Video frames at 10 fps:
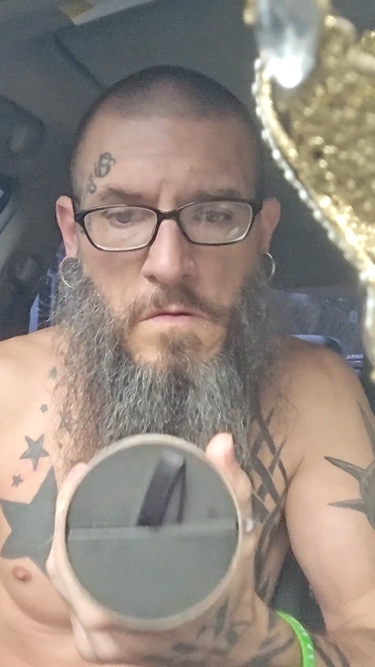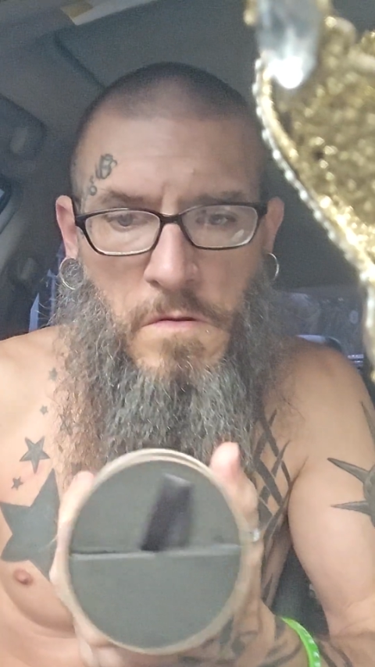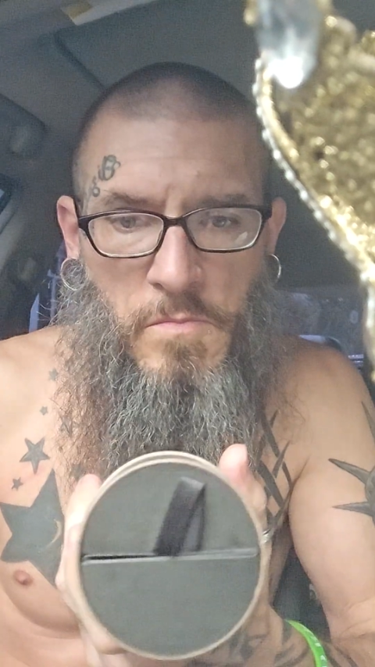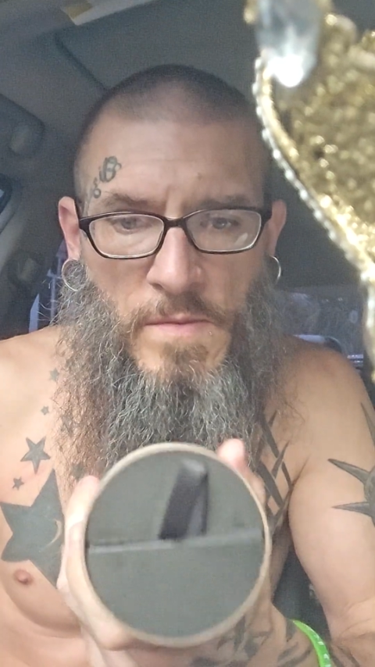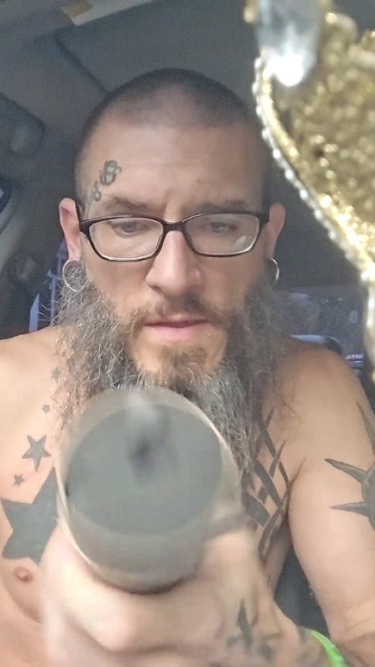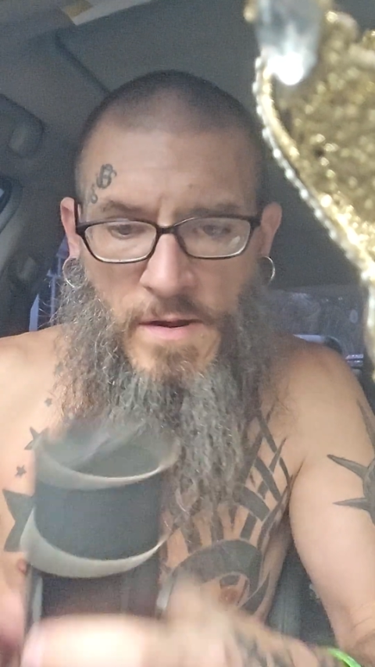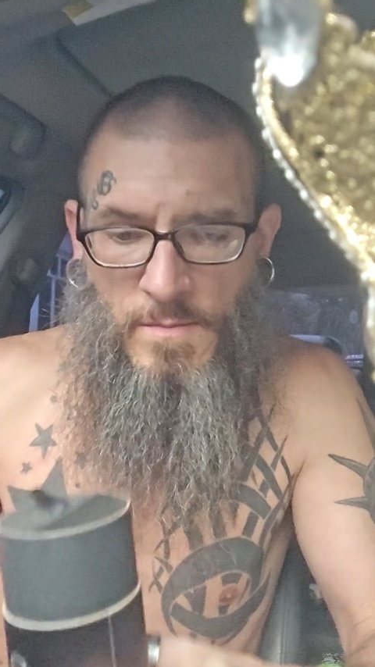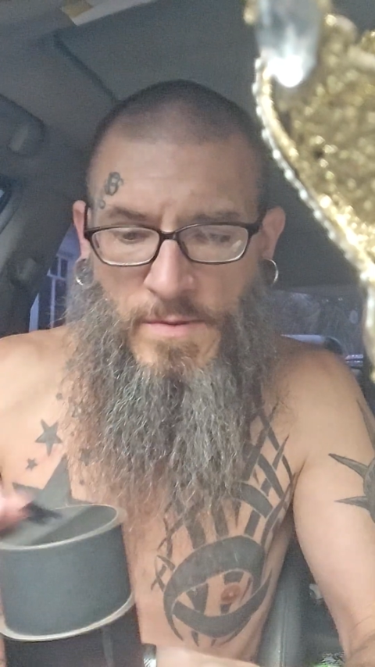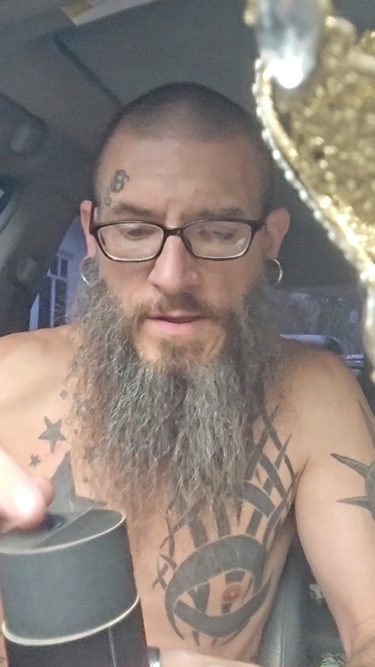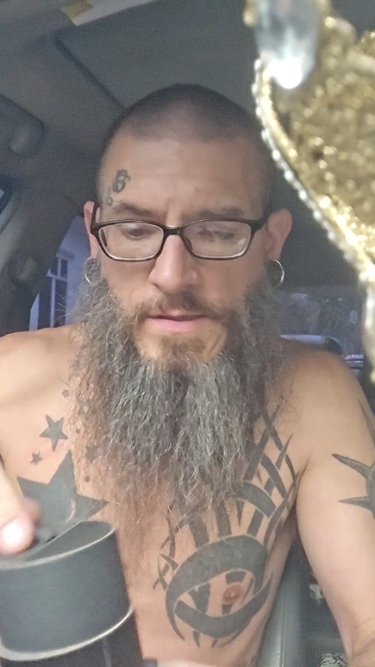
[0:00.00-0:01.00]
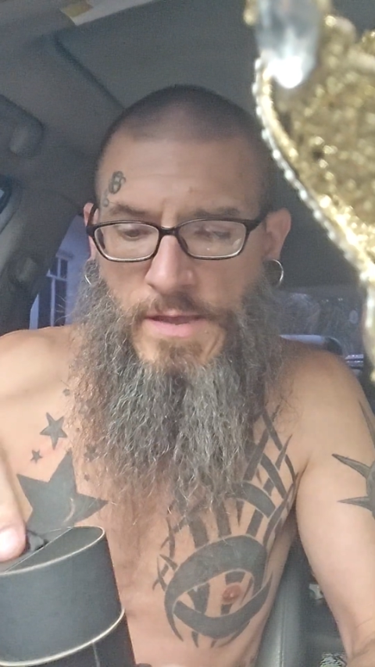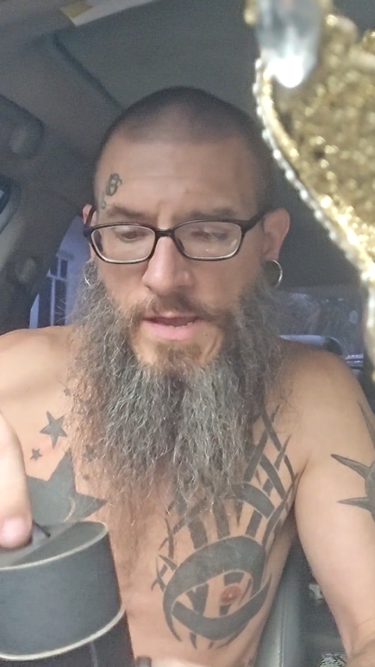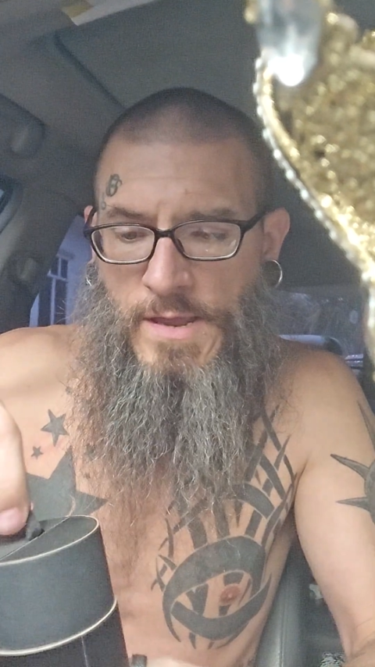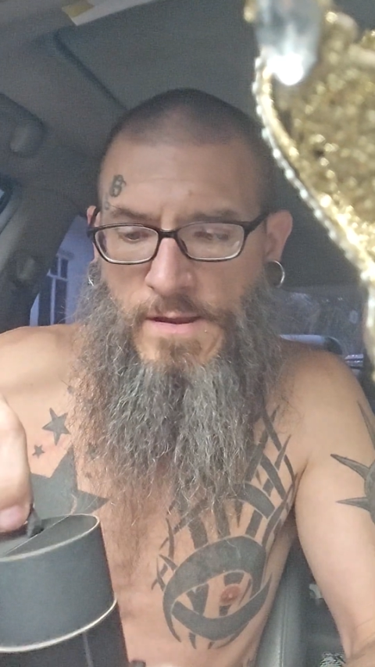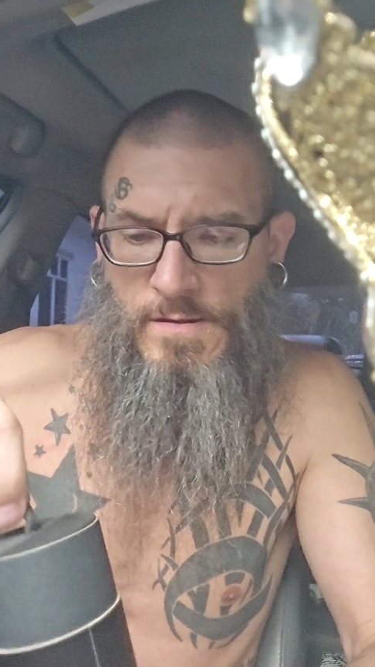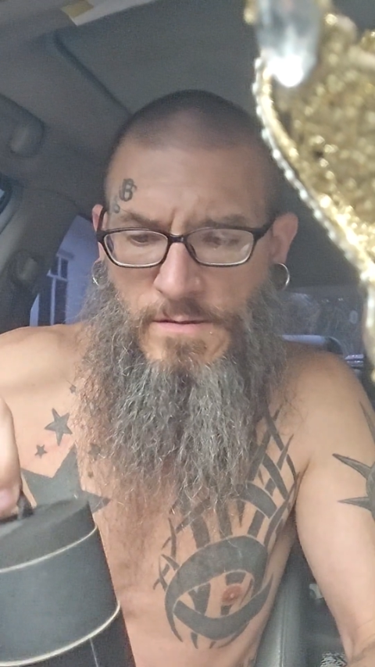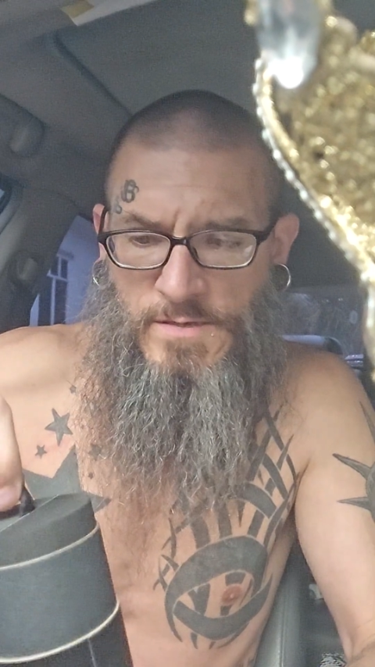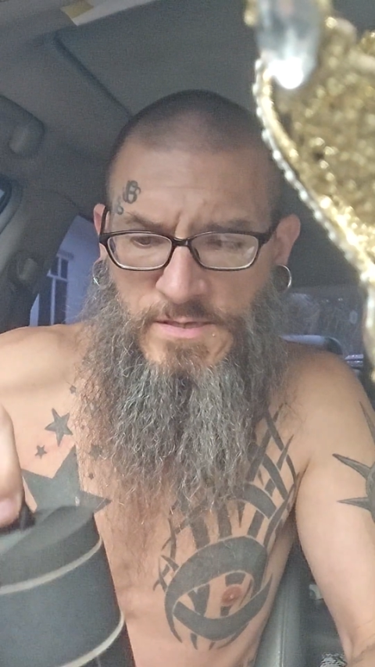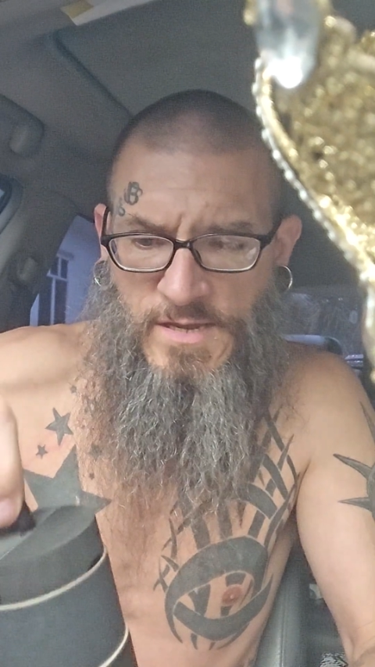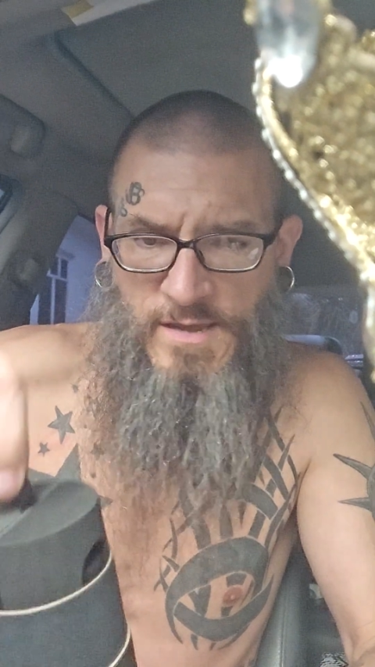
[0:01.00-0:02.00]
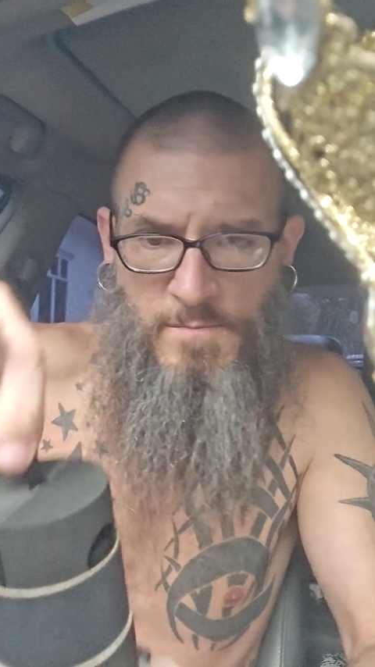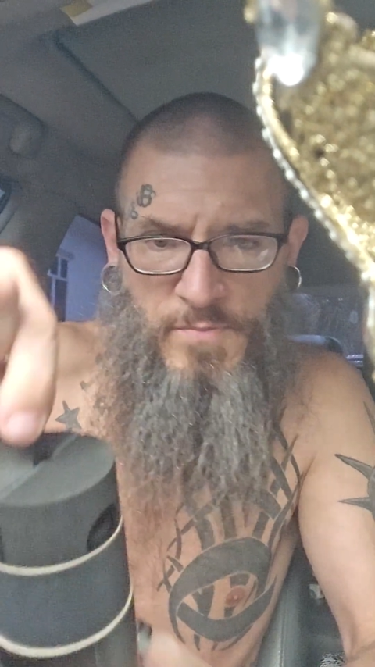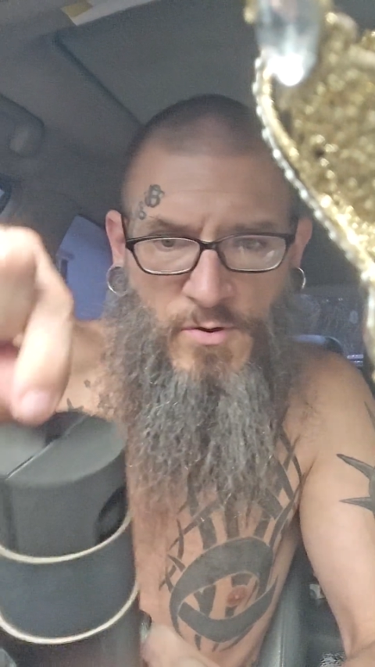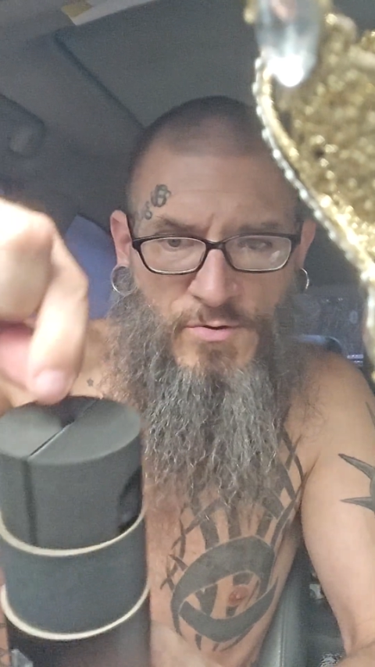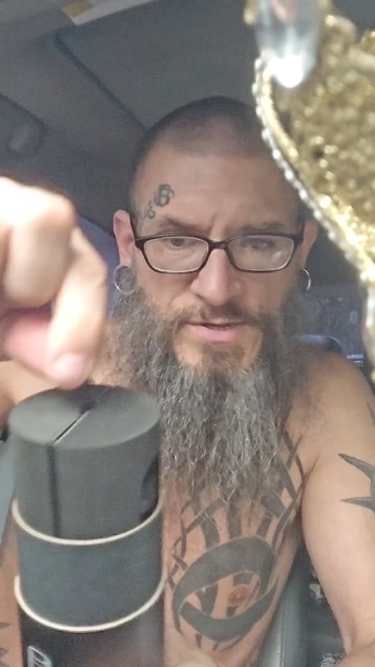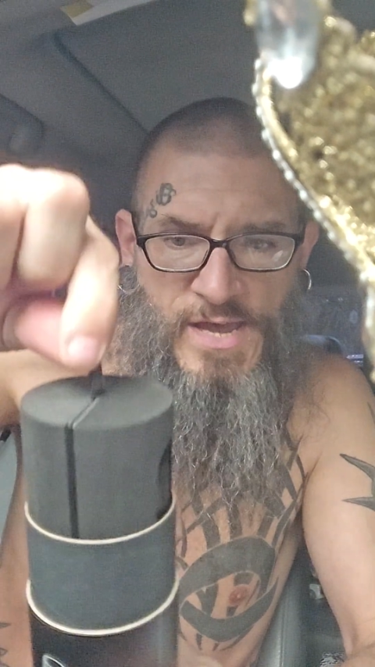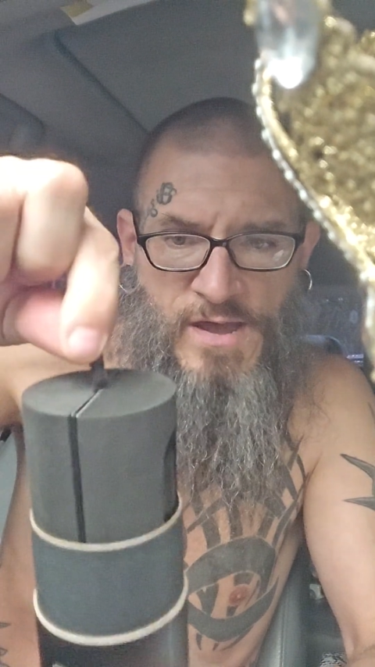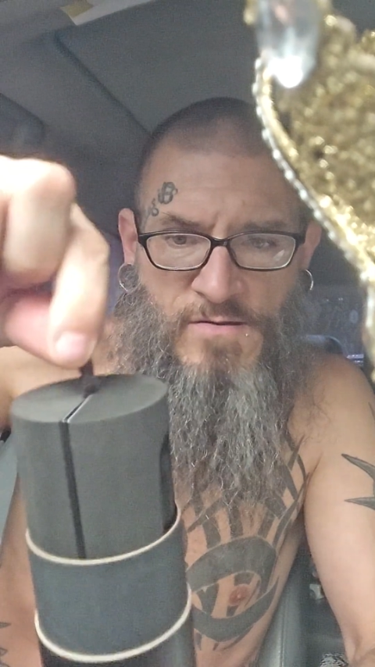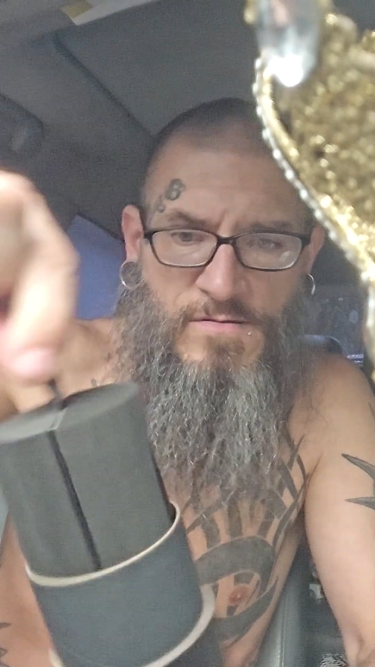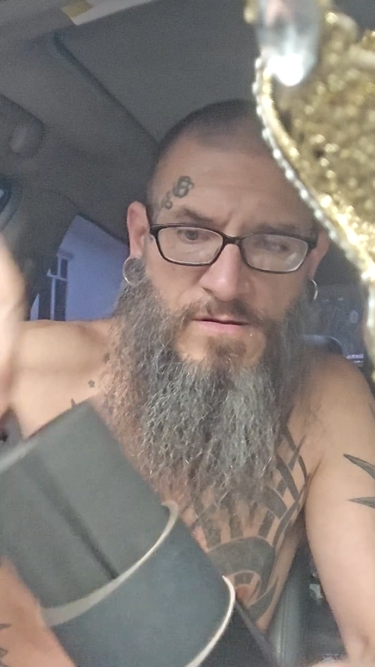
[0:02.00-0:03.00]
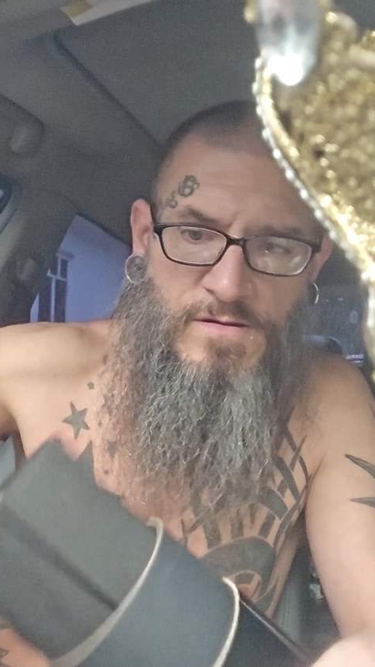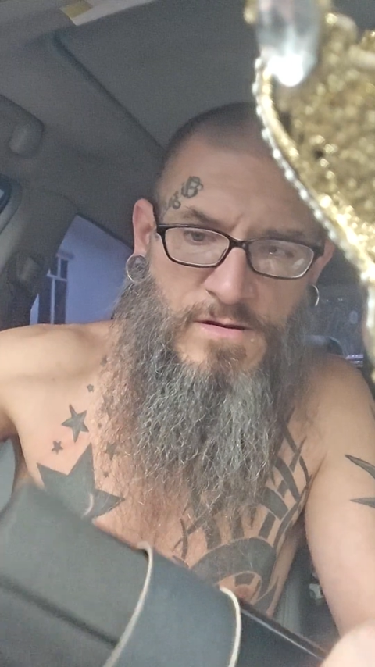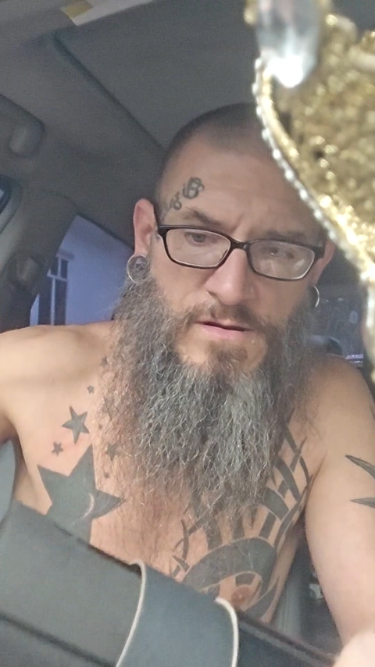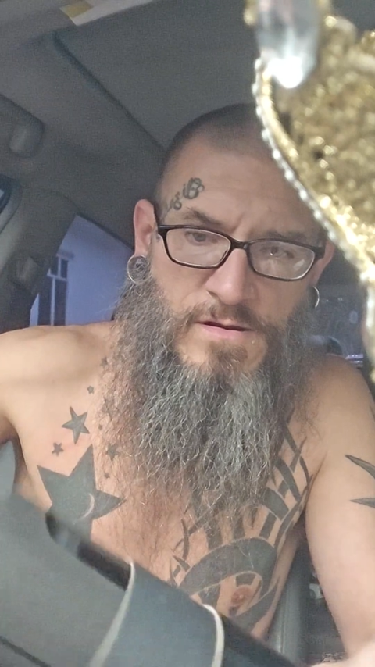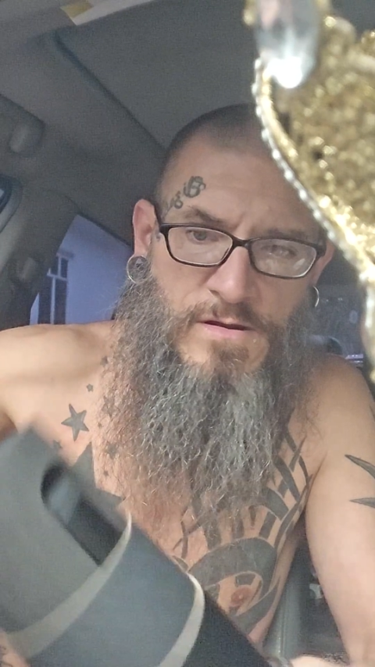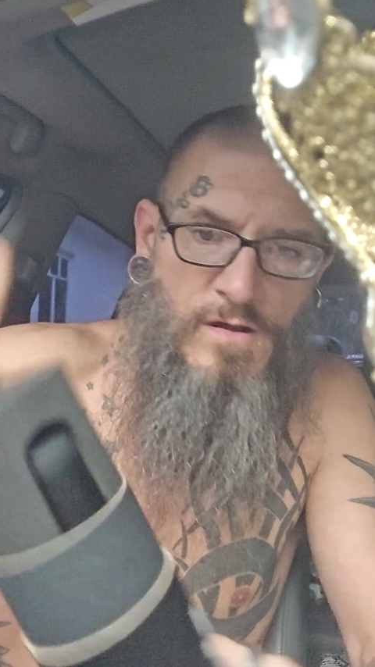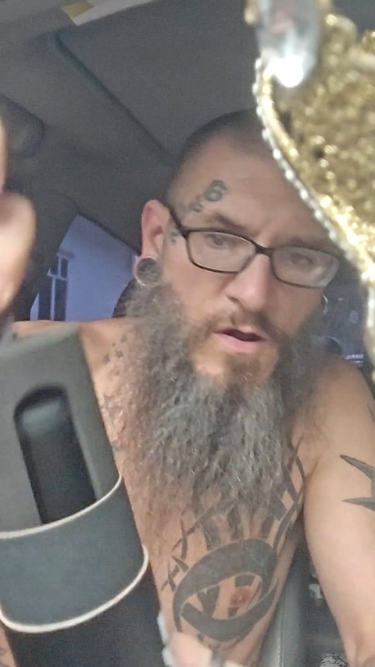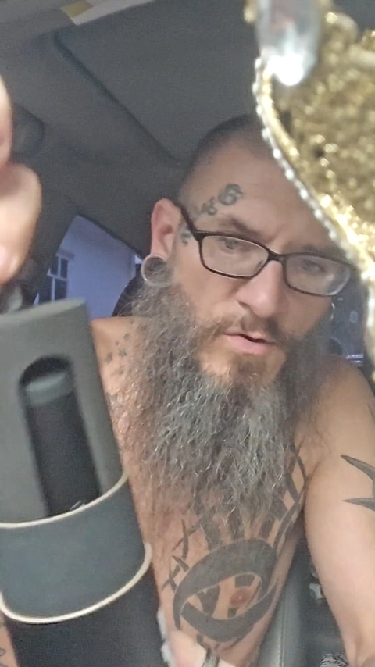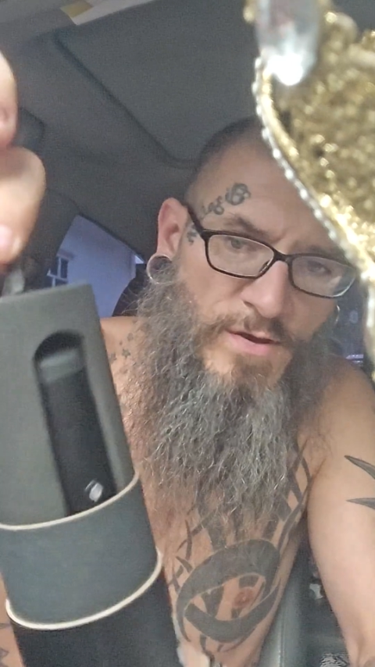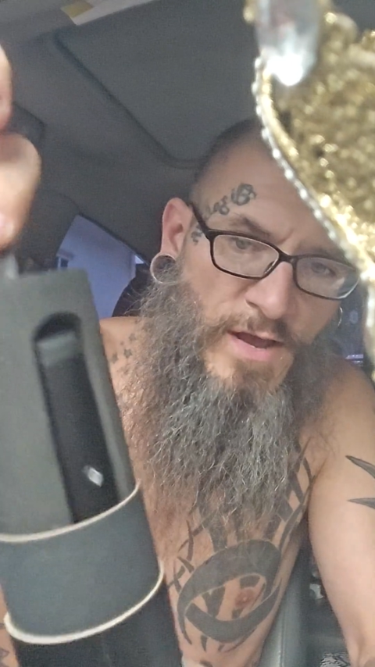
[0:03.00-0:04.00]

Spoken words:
Open that up like that. Looks like it pulls out. Oh, you